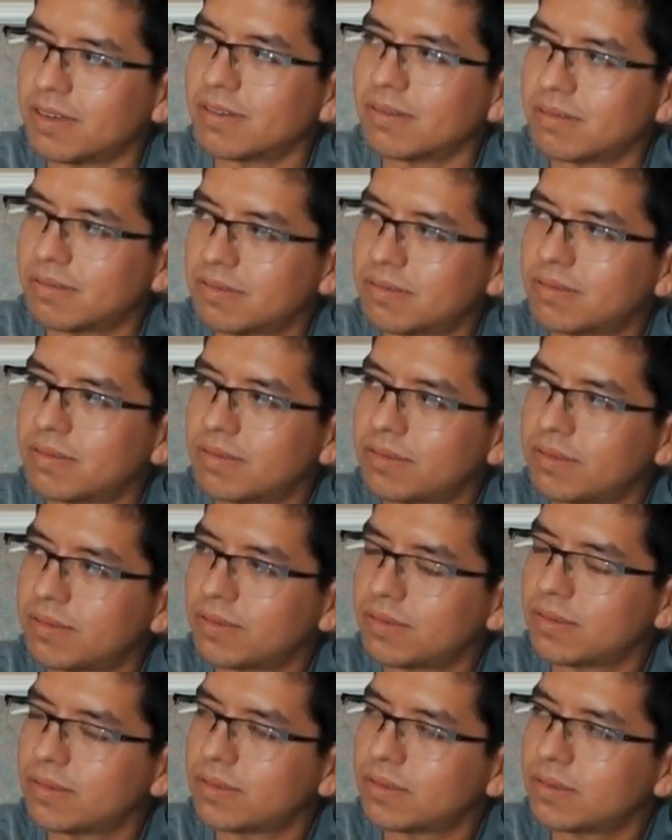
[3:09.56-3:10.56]

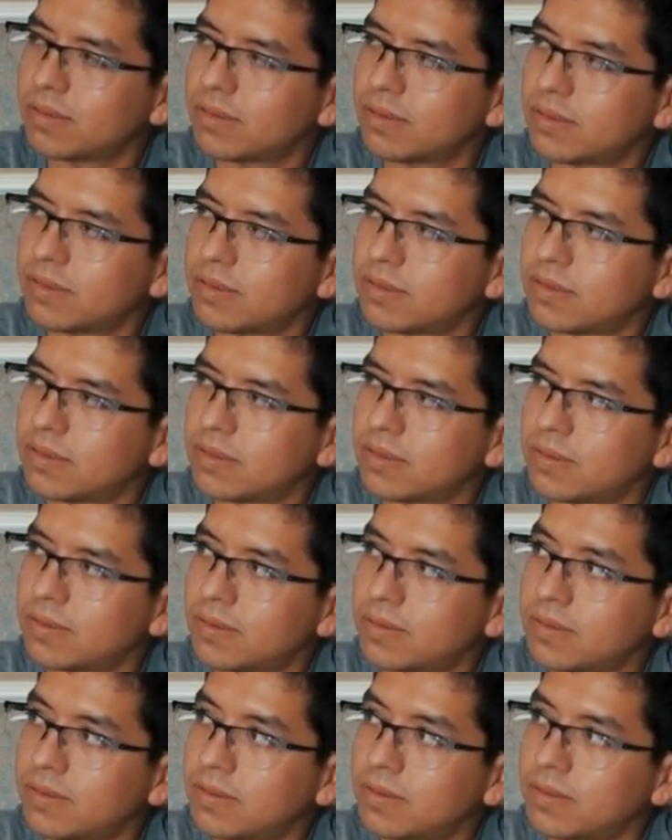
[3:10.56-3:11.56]

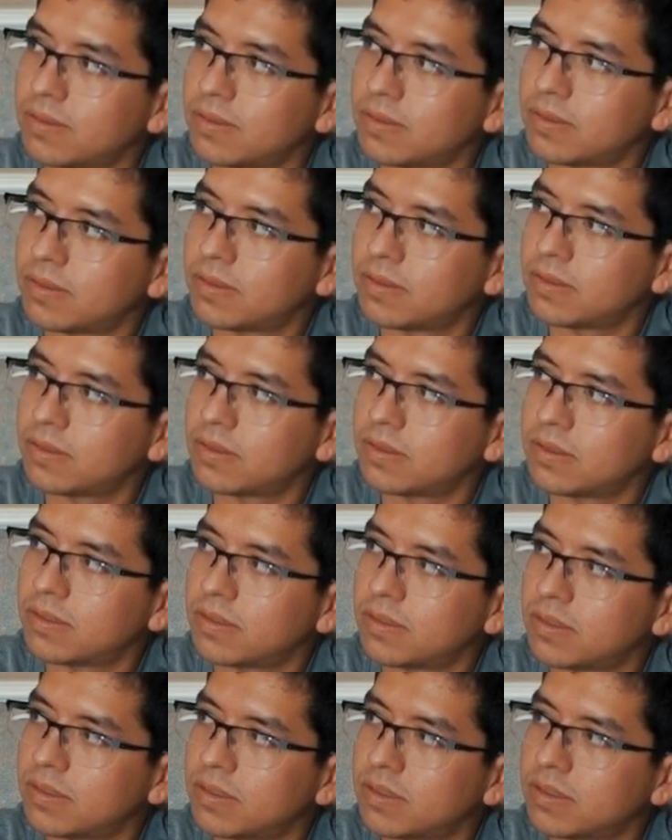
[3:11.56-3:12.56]

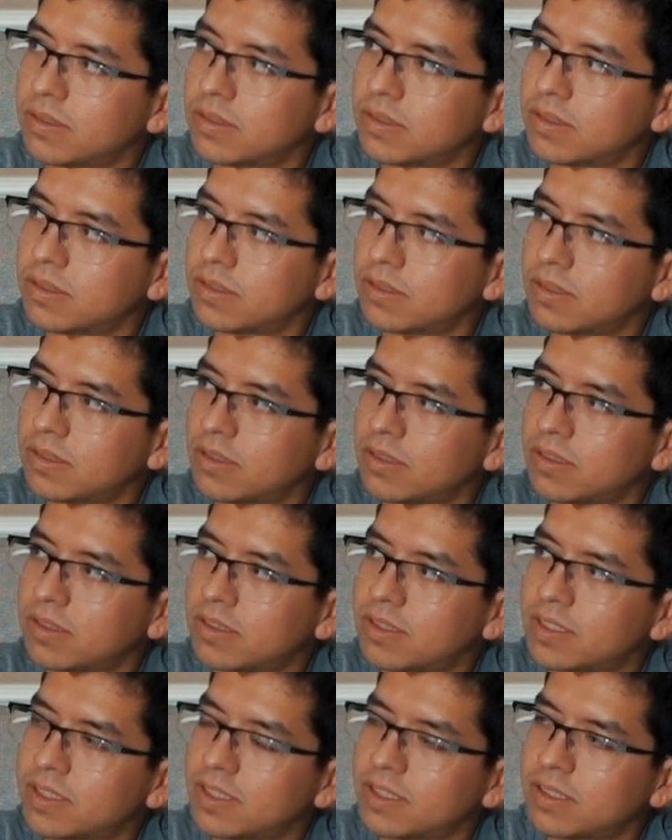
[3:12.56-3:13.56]

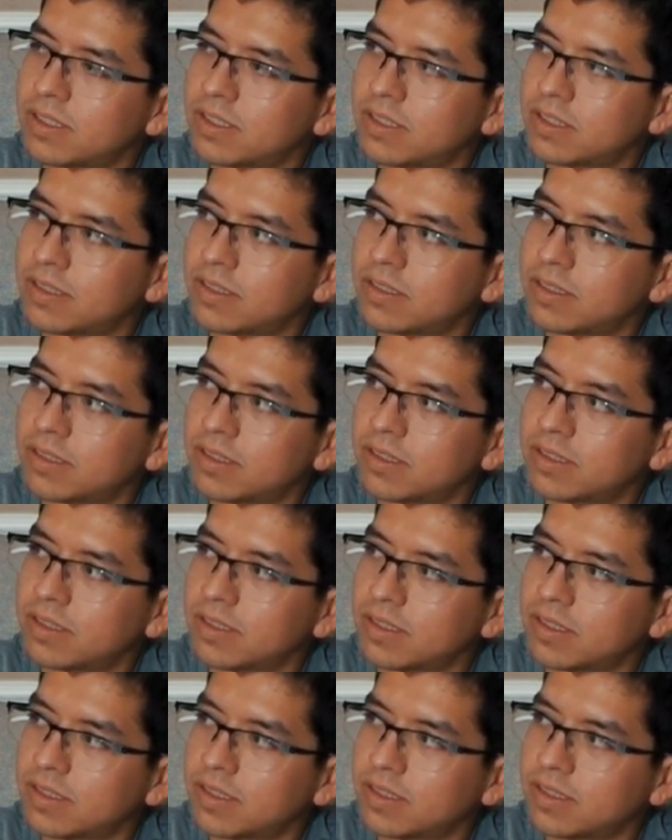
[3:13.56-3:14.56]
The person shown says nothing.